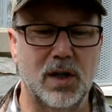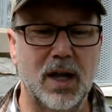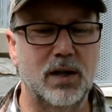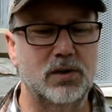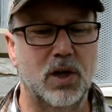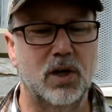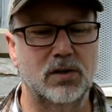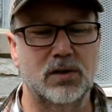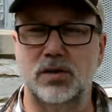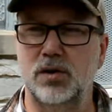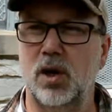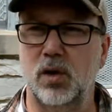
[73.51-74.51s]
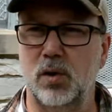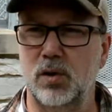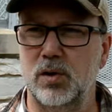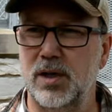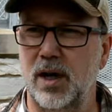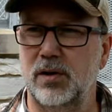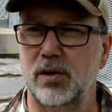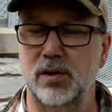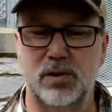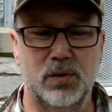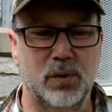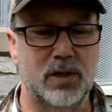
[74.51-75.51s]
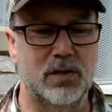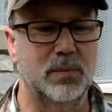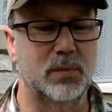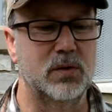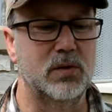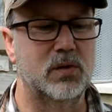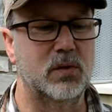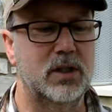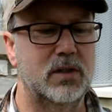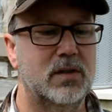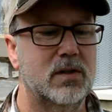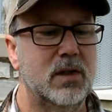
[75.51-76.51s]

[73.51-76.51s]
a lot of dogs and dog owners out here enjoying some of those treats.